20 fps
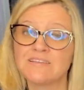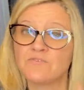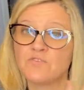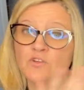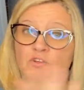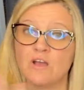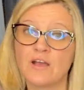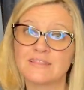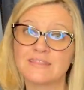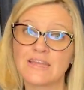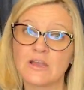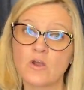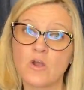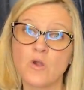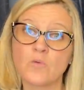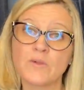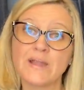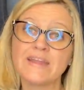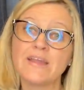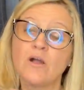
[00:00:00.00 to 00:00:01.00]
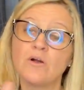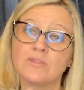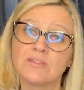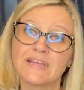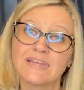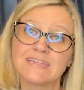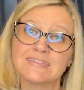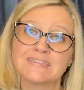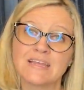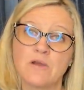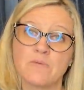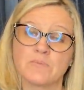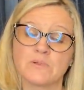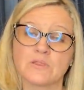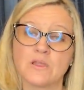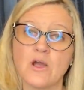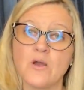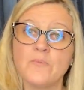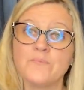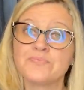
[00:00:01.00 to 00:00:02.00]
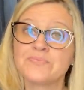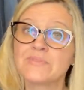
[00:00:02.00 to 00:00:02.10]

If you're not there already, I'll link it down below,